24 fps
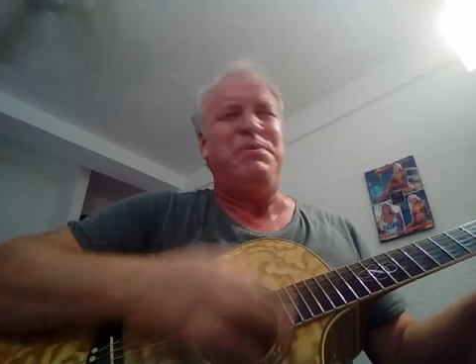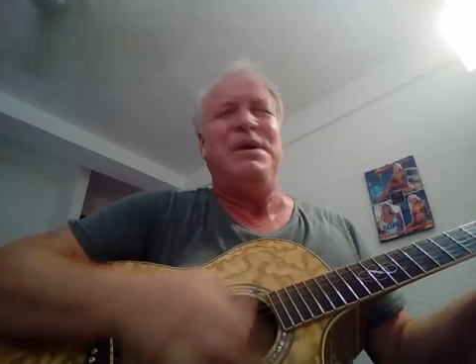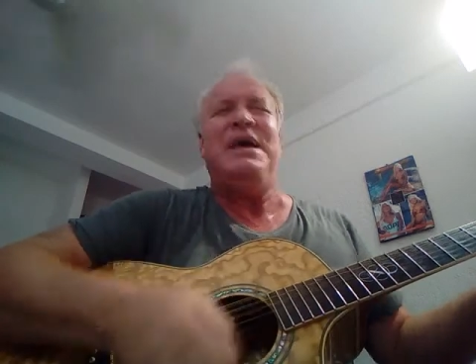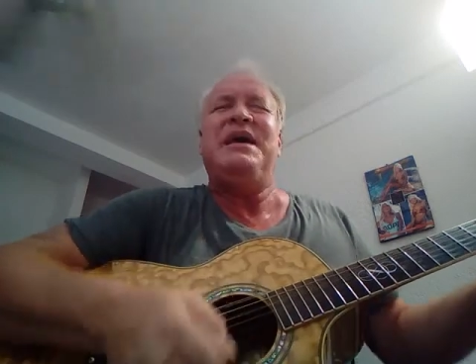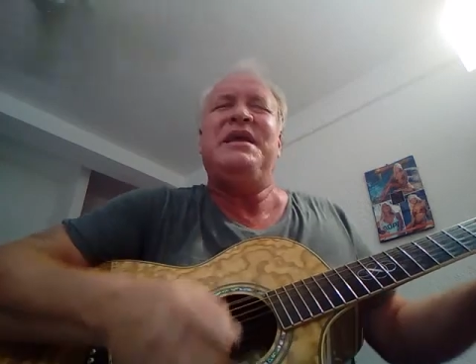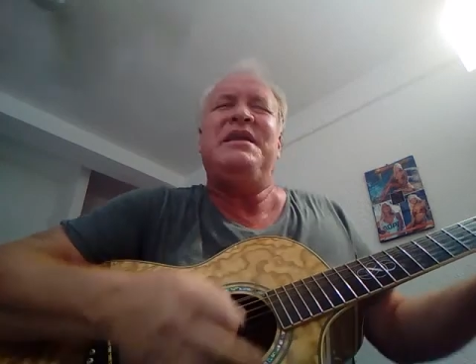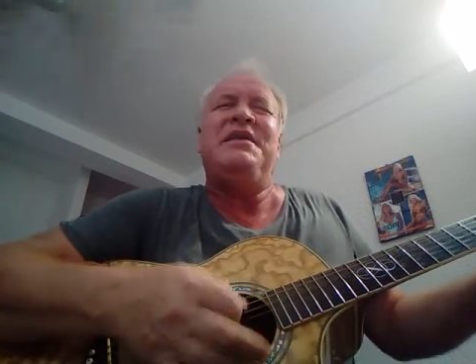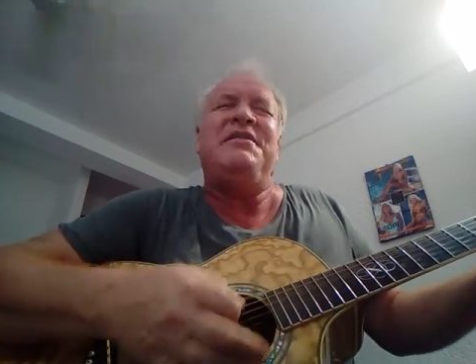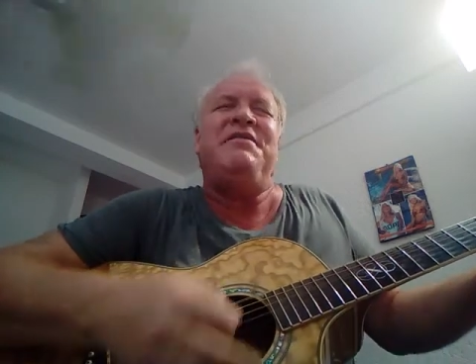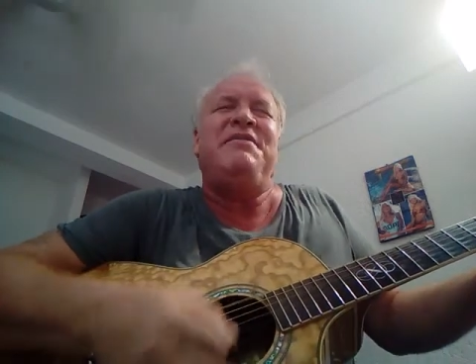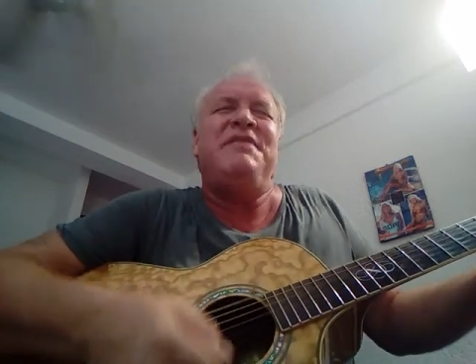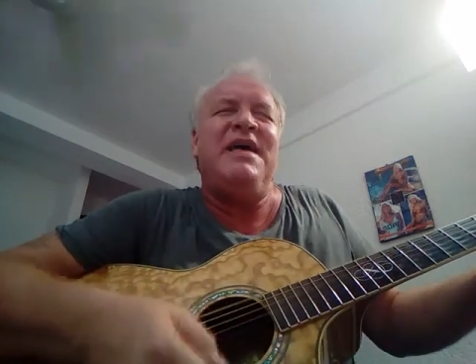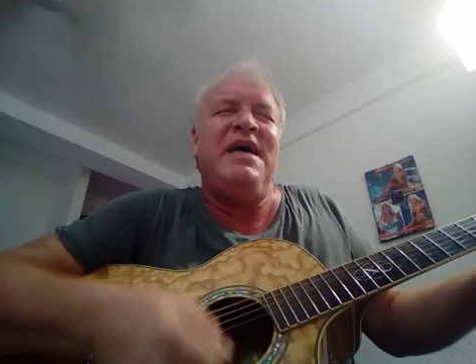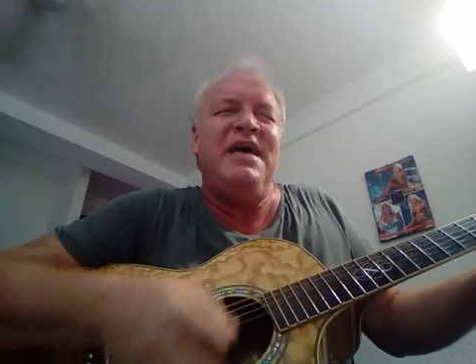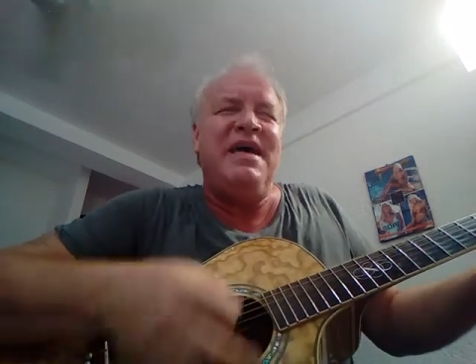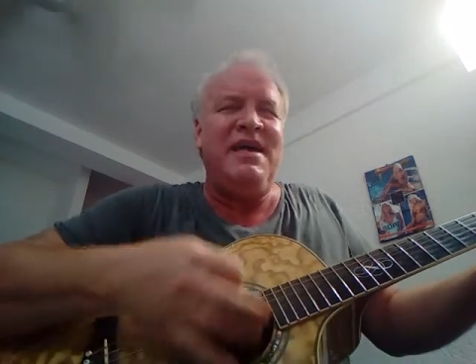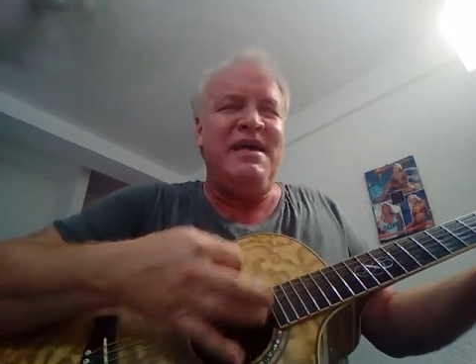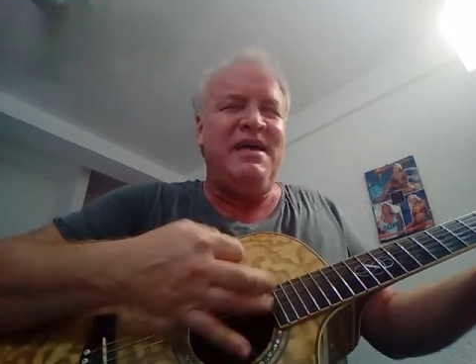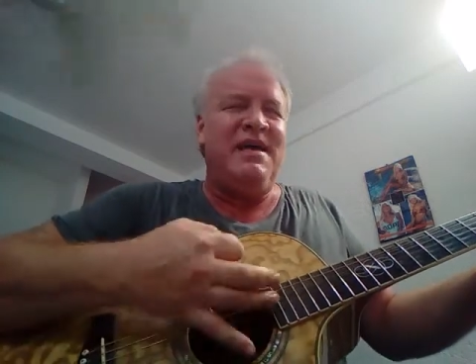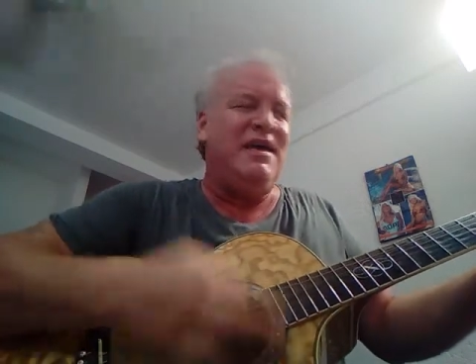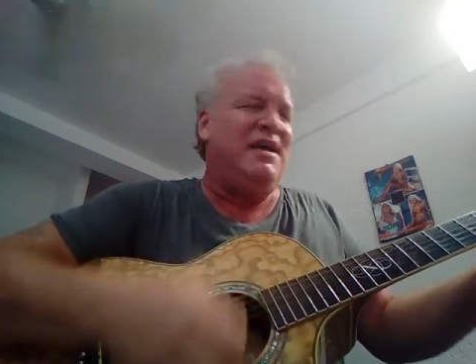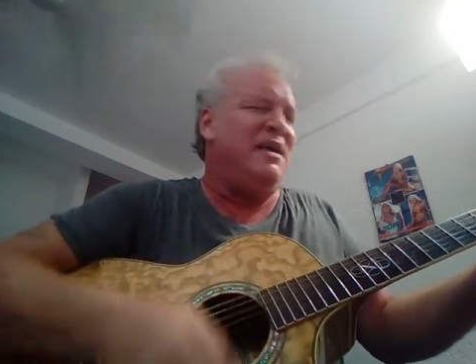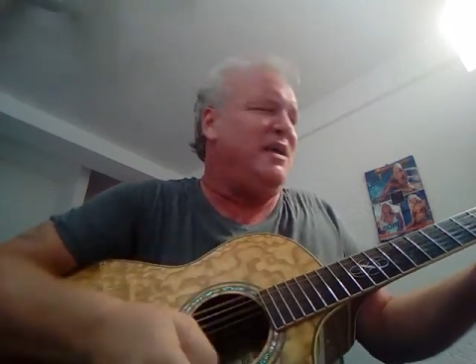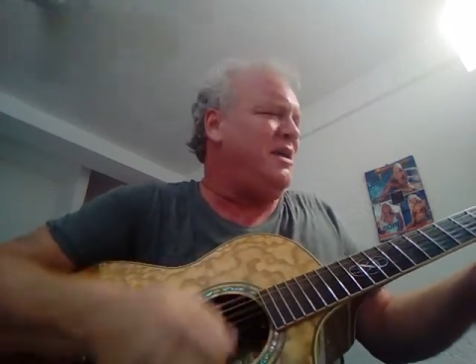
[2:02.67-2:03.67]
better
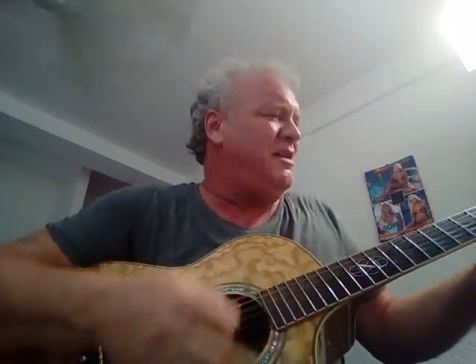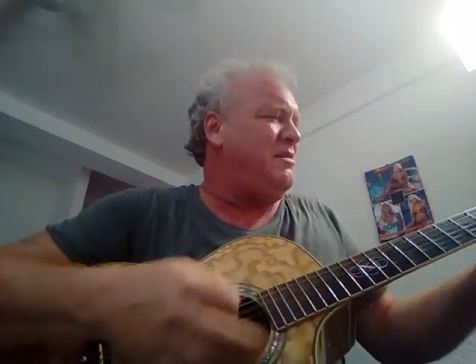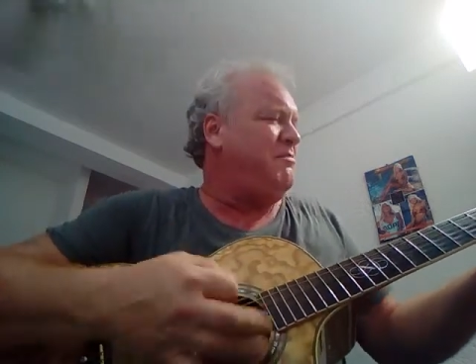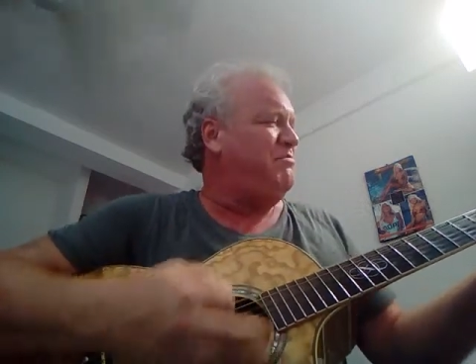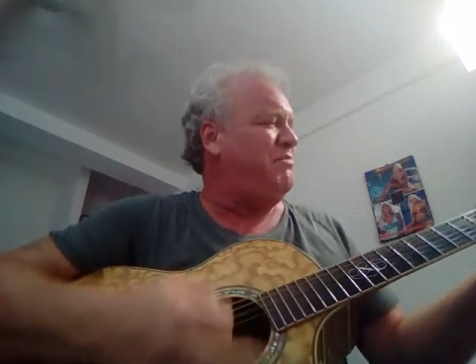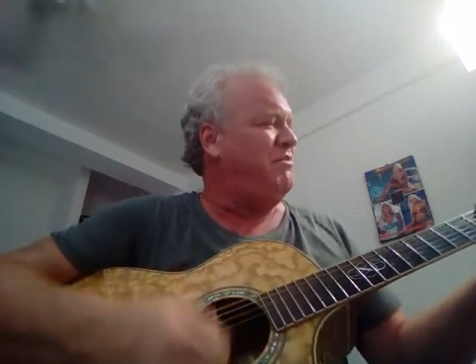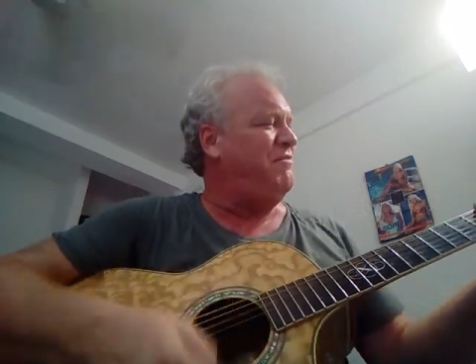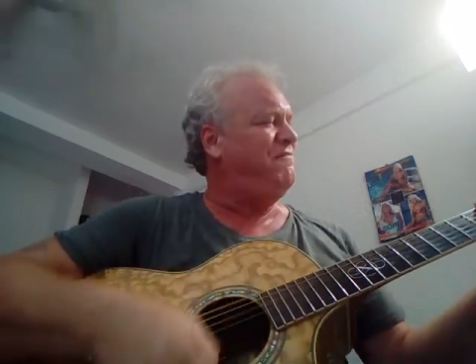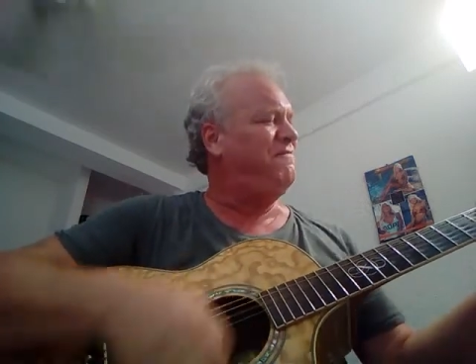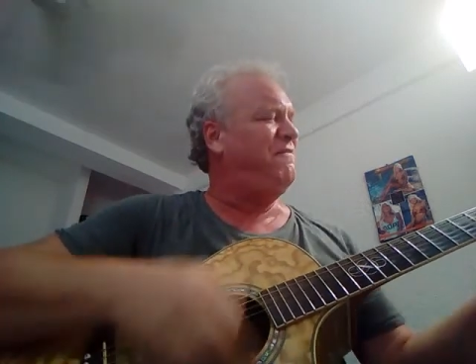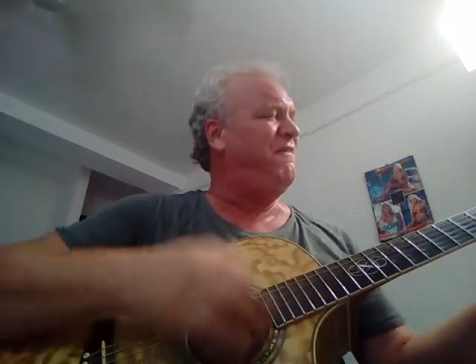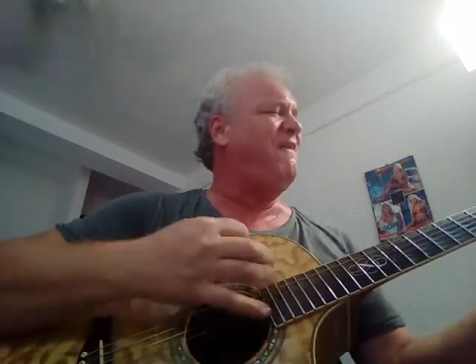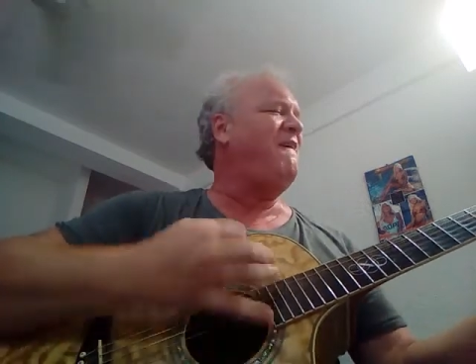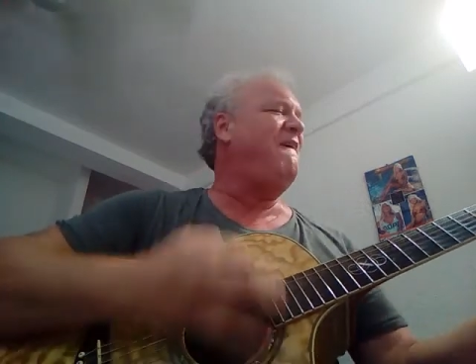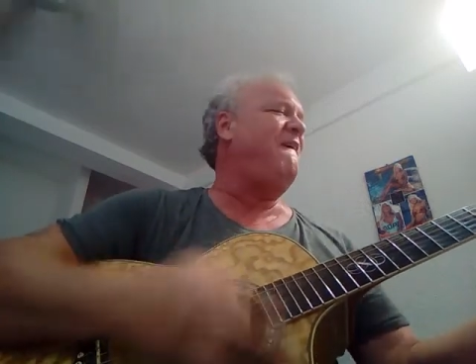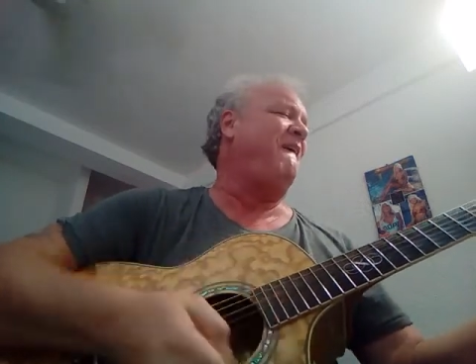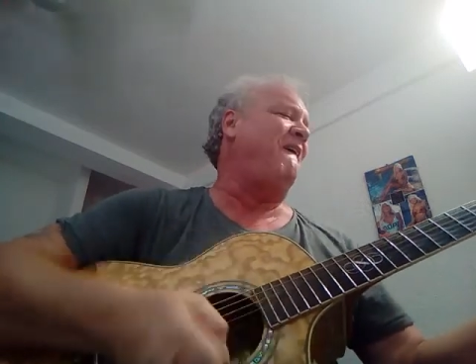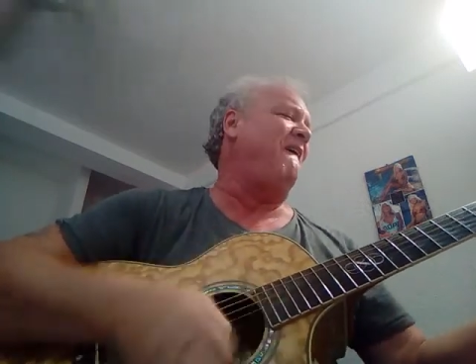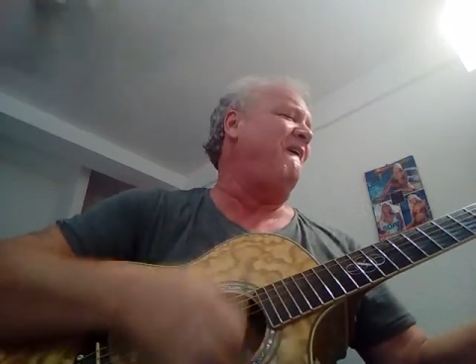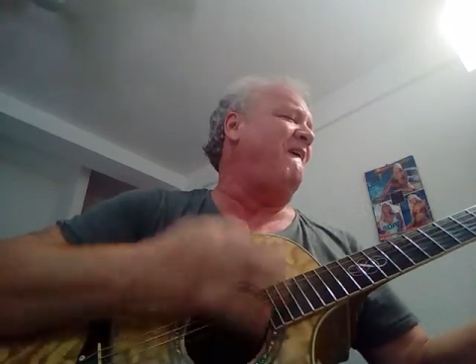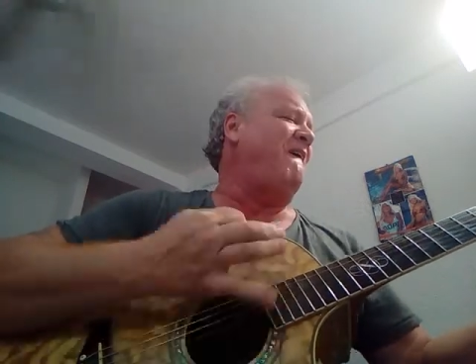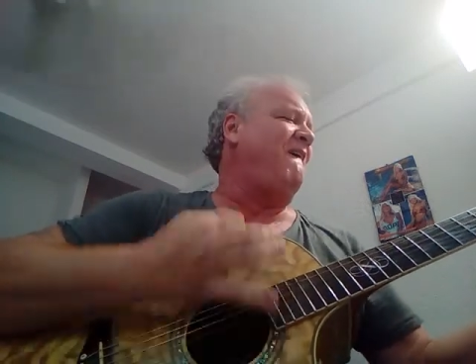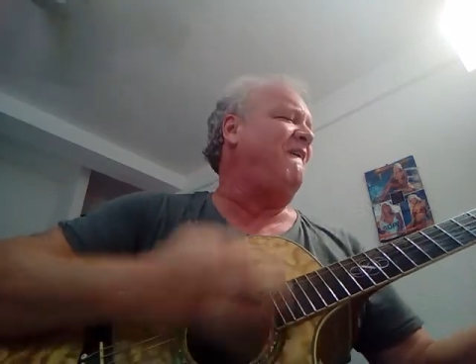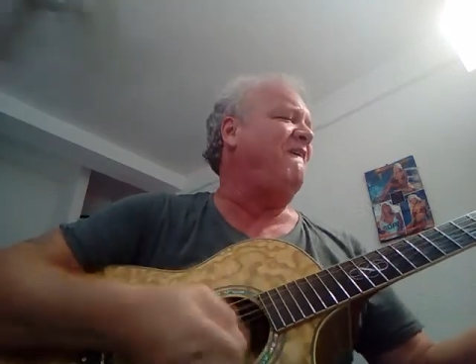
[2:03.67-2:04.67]
than
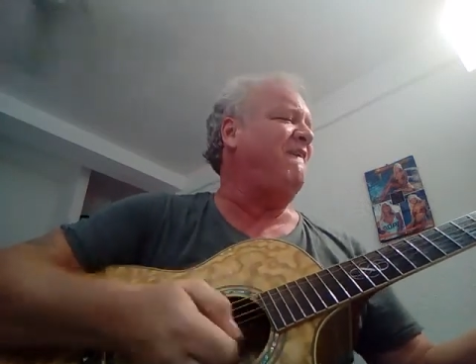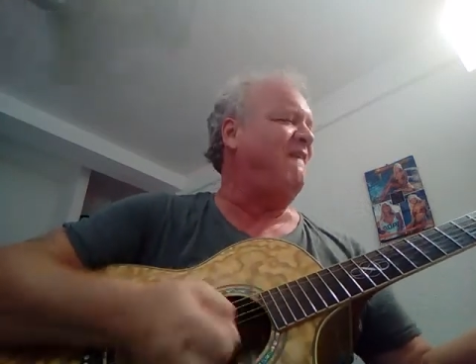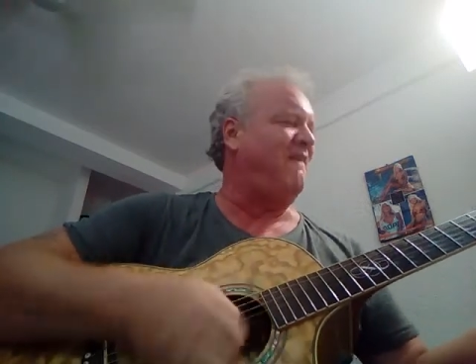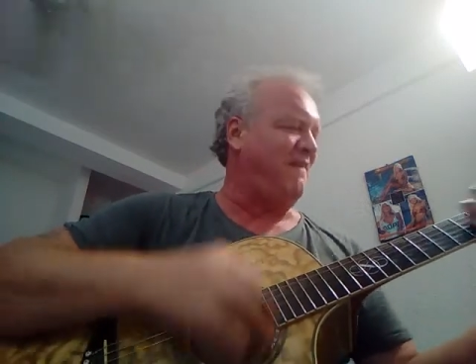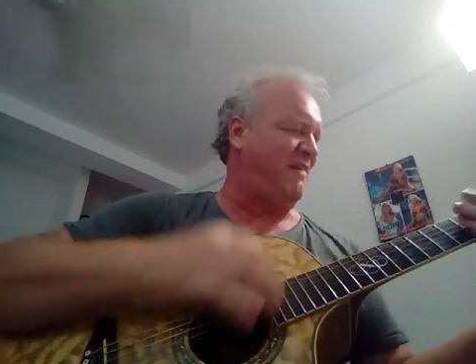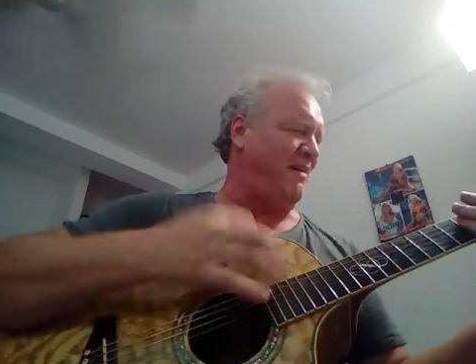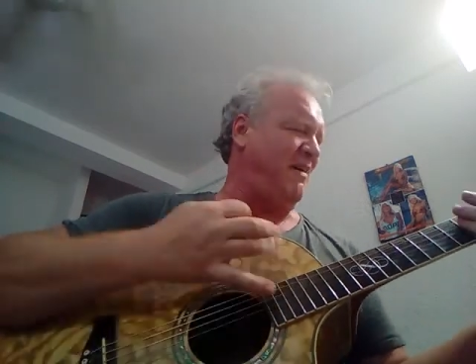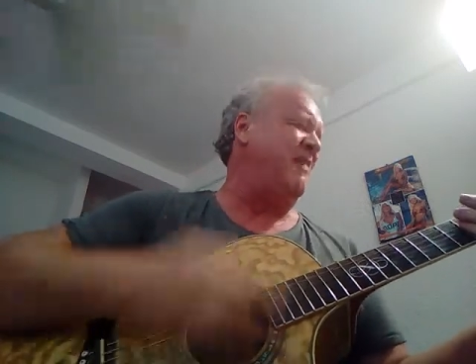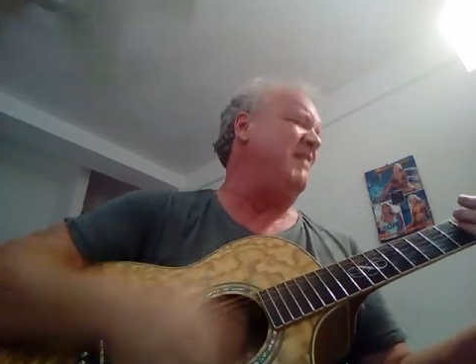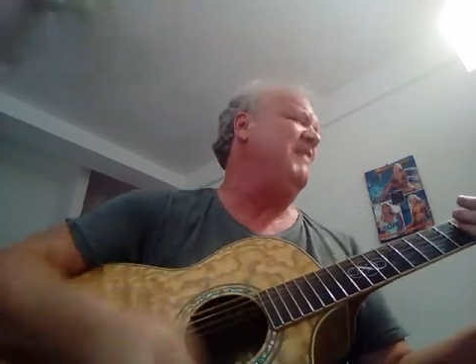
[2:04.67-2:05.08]
before.